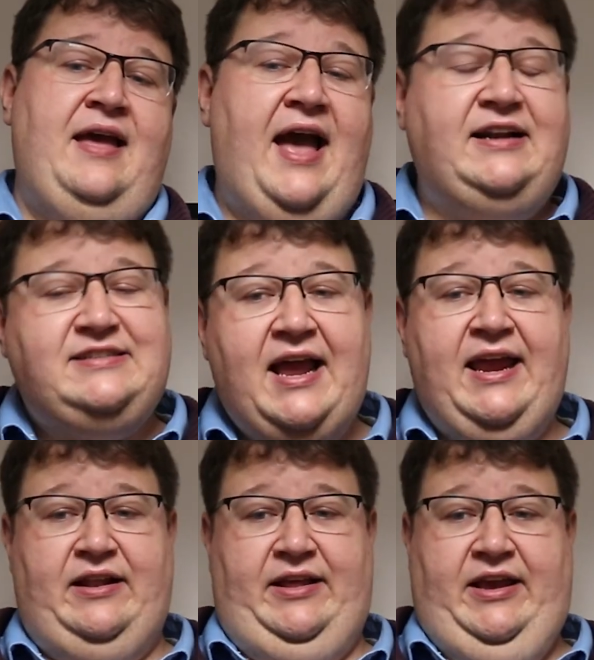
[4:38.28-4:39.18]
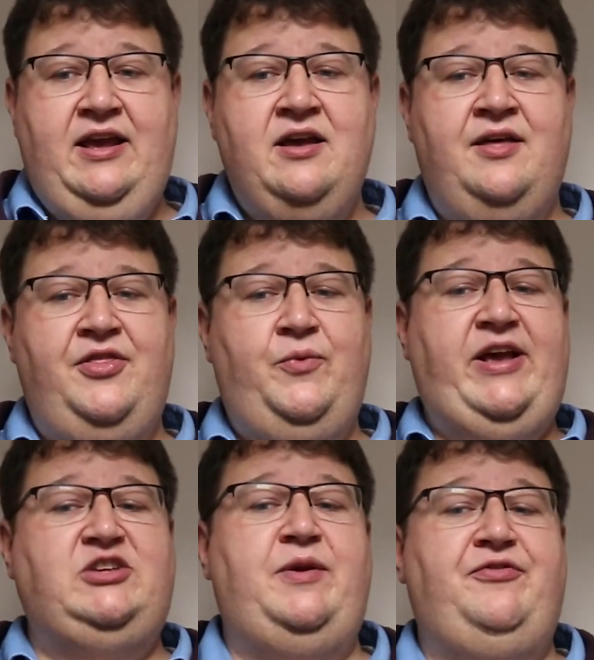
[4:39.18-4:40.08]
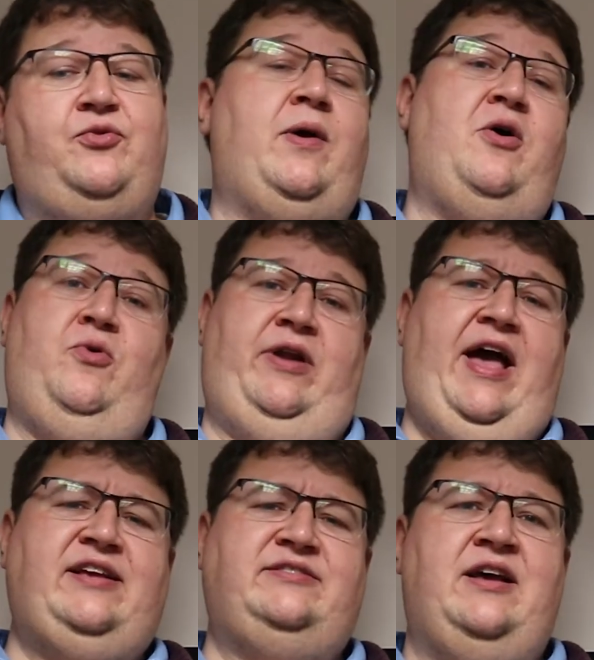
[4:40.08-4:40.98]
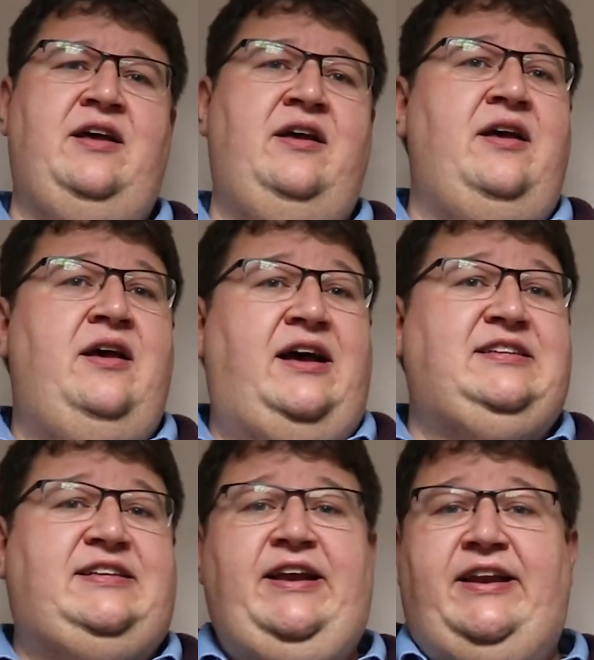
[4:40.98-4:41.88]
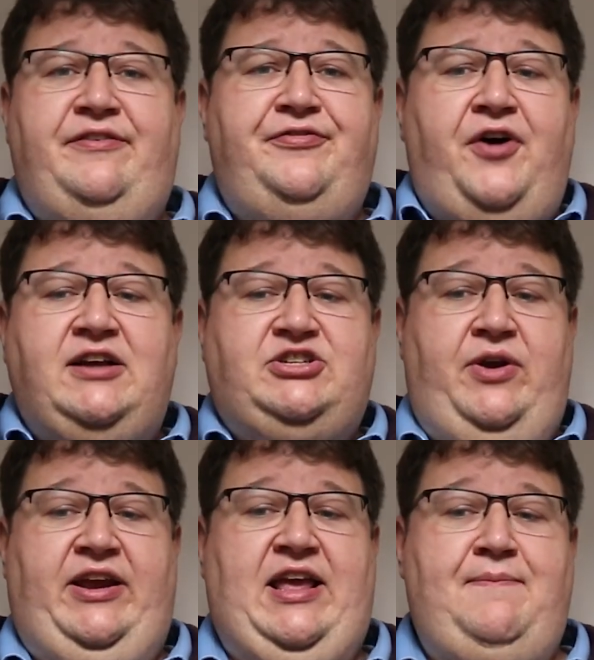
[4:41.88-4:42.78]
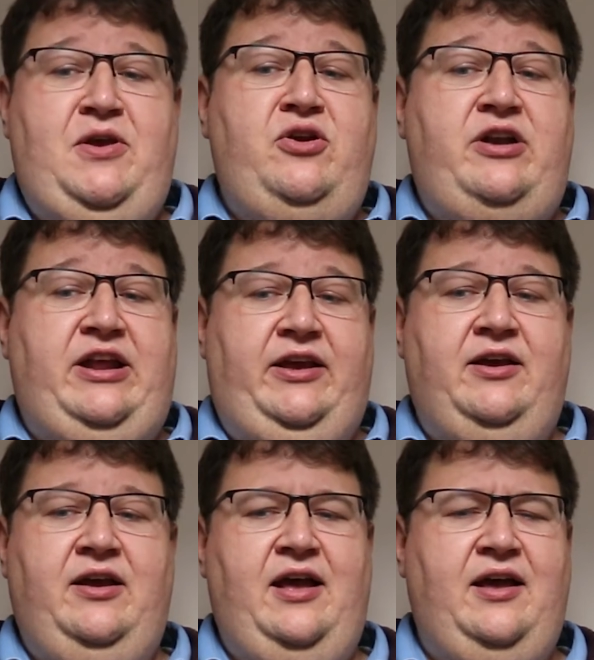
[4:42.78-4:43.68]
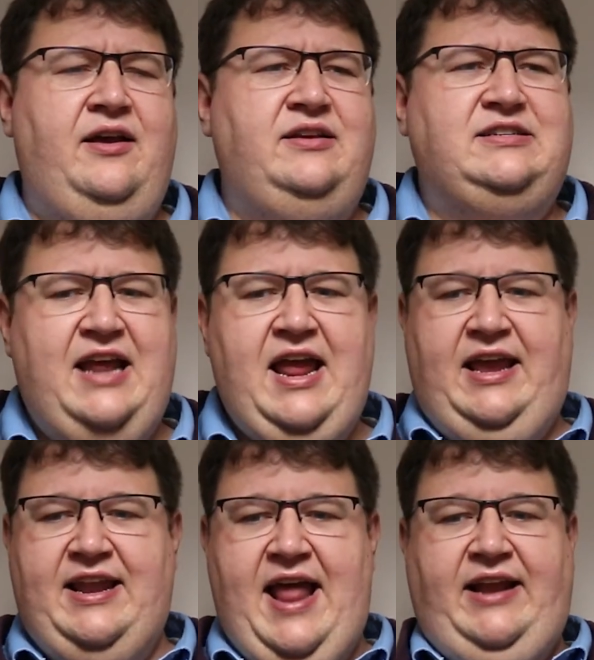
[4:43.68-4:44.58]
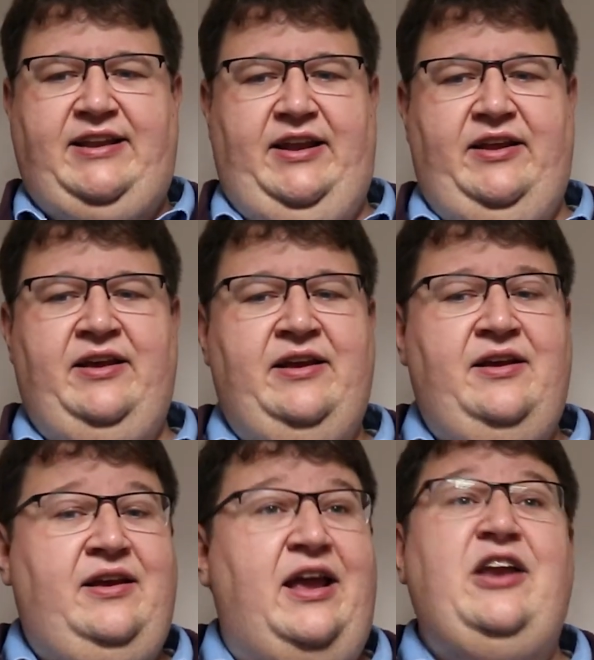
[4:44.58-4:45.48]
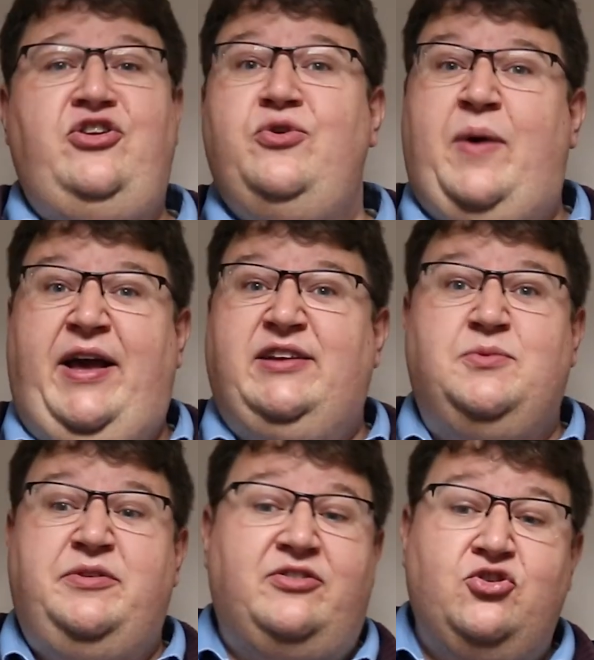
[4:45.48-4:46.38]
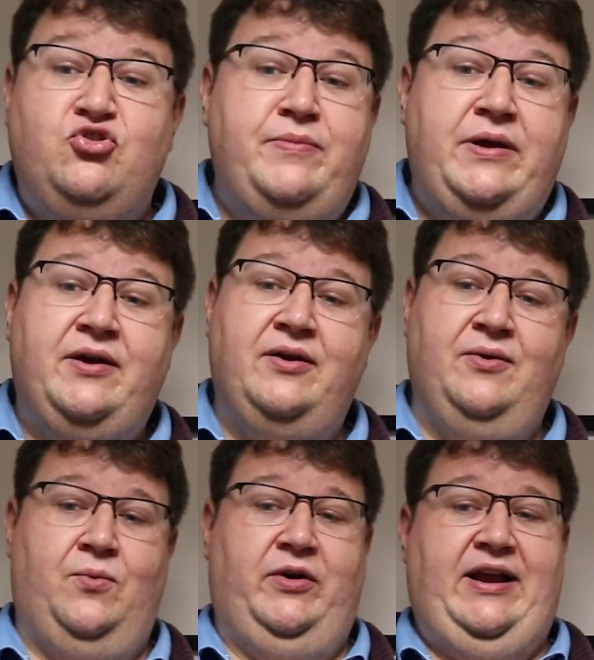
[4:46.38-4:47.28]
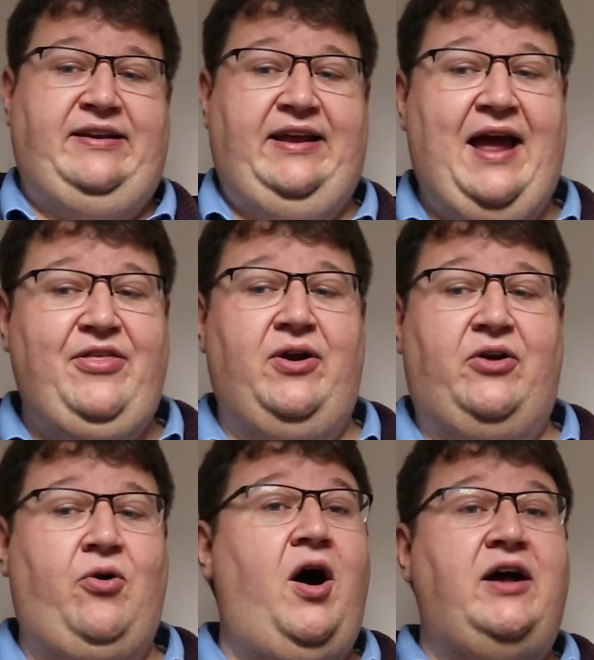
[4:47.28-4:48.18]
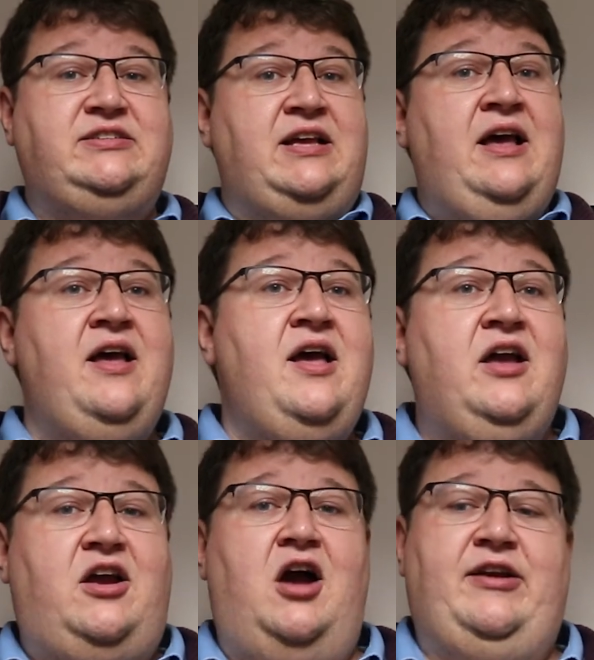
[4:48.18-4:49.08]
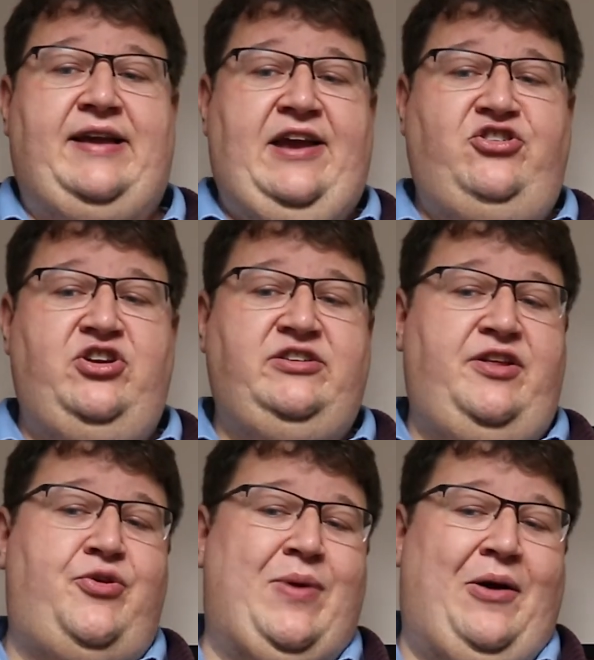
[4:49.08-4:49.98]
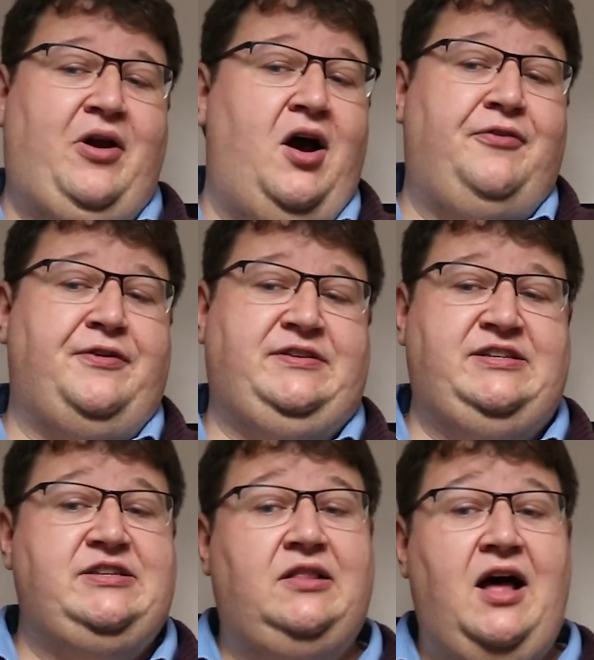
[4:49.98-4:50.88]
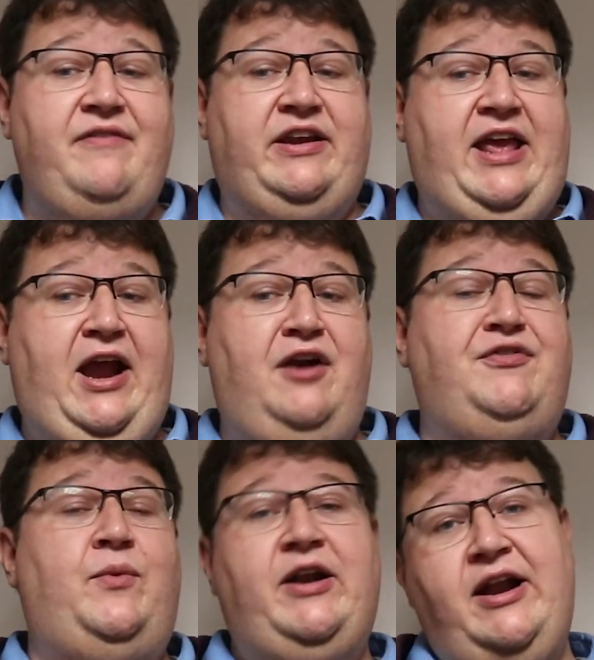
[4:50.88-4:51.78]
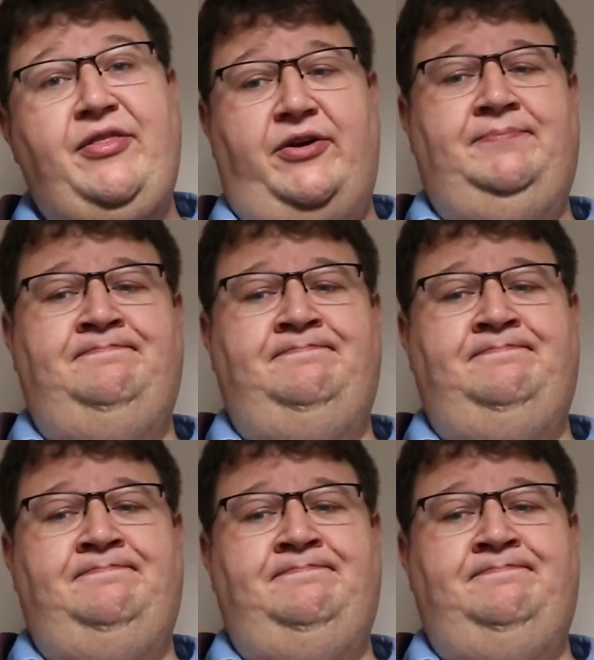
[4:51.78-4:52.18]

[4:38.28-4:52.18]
And secondly, the ways we've grown as a synod in fostering community, staying connected in new ways with Zoom, working together across congregations and throughout conferences to love and care for one another.